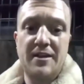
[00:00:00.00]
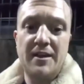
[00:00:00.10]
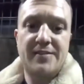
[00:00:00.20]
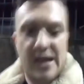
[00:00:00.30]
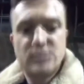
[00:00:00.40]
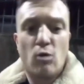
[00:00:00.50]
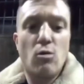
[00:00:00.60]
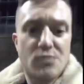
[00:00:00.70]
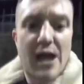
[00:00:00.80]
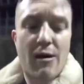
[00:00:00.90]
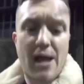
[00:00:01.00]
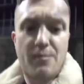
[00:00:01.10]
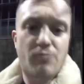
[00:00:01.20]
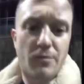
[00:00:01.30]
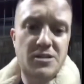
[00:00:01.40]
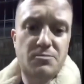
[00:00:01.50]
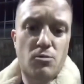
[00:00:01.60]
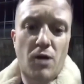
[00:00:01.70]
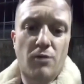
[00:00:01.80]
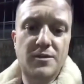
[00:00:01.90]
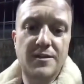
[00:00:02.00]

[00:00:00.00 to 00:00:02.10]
That's what will now happen probably to Paul Golding.